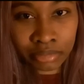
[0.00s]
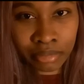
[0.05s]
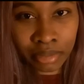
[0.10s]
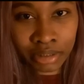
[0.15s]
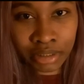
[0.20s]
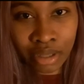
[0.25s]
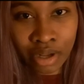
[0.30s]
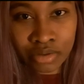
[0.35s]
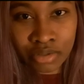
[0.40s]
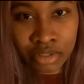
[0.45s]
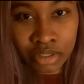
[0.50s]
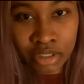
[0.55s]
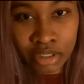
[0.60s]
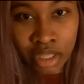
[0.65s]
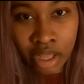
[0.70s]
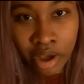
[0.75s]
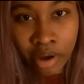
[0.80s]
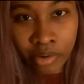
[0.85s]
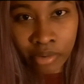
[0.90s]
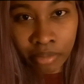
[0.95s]
I'm about to go to the
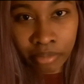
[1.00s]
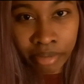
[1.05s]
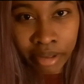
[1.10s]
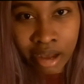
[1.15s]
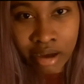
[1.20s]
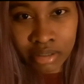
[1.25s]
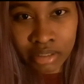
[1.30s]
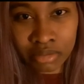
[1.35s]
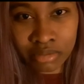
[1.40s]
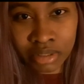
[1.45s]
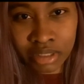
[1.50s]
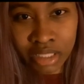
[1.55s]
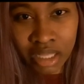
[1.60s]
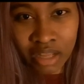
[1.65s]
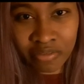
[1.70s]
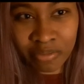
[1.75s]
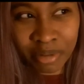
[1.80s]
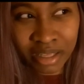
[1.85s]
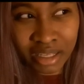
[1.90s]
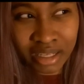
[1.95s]
store, pick up some
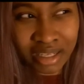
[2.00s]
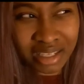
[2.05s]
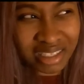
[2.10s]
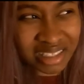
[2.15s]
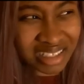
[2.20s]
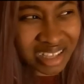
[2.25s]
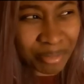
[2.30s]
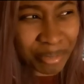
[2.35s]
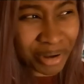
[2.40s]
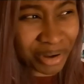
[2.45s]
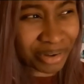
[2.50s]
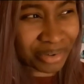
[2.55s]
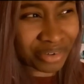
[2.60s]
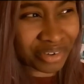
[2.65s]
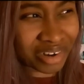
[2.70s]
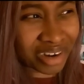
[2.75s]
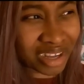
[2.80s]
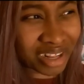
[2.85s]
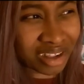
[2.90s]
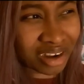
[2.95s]
stuff because I'm
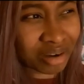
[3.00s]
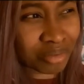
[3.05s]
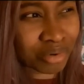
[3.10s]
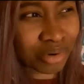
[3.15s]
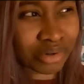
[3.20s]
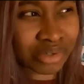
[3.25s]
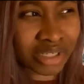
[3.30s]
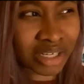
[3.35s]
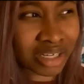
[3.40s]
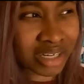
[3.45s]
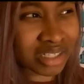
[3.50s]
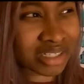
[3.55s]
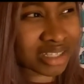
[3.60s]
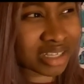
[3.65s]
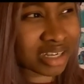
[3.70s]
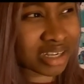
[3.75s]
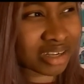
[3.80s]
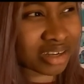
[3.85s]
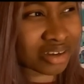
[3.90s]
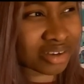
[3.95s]
hungry. I don't want shit that's
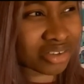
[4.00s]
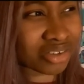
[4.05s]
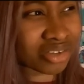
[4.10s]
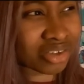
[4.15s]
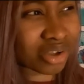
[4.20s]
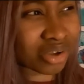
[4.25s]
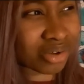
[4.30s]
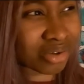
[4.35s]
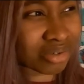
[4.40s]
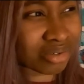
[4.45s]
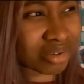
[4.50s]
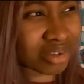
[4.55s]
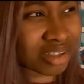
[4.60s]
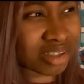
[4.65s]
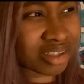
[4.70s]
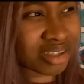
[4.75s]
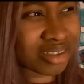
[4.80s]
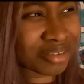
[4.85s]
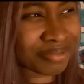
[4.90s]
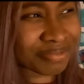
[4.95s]
in here, so
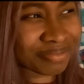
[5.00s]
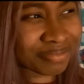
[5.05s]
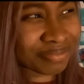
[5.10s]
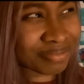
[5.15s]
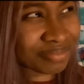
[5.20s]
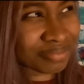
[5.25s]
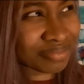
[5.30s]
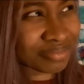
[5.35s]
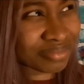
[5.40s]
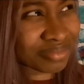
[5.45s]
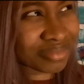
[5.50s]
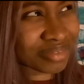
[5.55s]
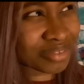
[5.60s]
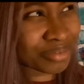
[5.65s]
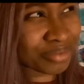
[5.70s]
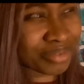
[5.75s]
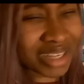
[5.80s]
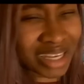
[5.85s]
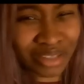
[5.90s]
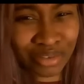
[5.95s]

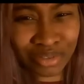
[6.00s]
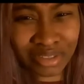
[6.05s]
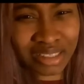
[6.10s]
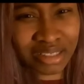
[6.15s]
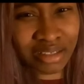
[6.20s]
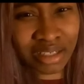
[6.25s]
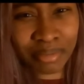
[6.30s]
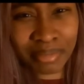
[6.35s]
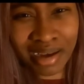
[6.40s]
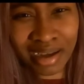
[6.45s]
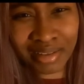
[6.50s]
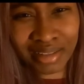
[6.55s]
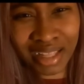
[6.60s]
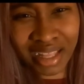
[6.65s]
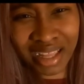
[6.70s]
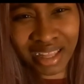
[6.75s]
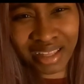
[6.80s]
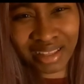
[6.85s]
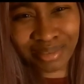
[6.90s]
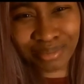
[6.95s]
I gotta do something about
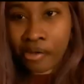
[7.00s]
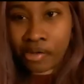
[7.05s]
that.